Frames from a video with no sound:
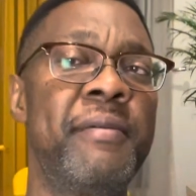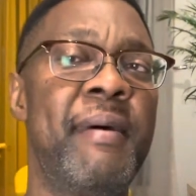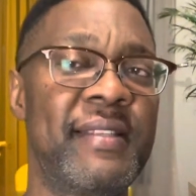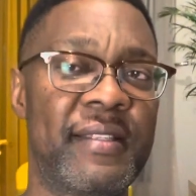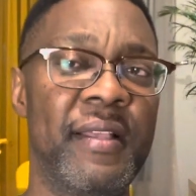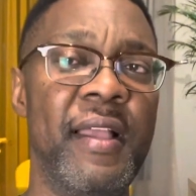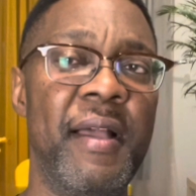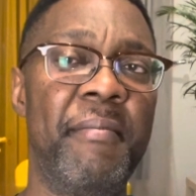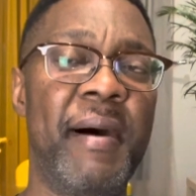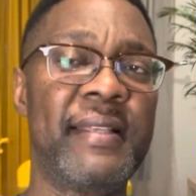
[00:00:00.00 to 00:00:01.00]

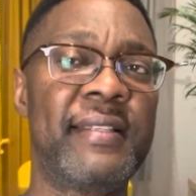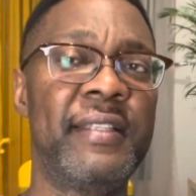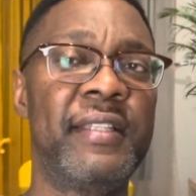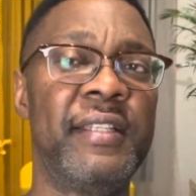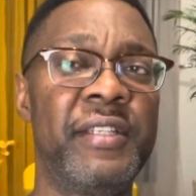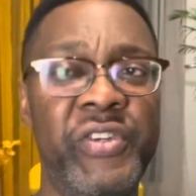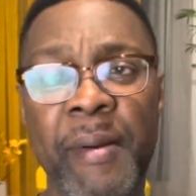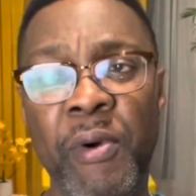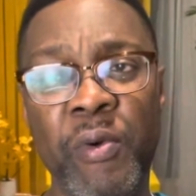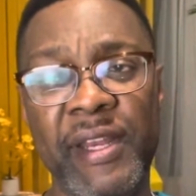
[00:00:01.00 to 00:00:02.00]
Man City, the
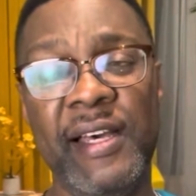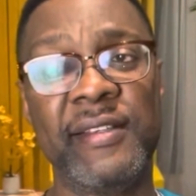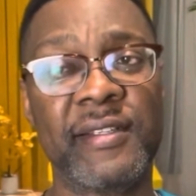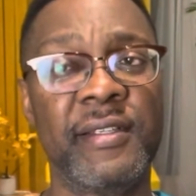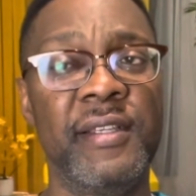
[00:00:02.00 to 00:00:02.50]
treble winners.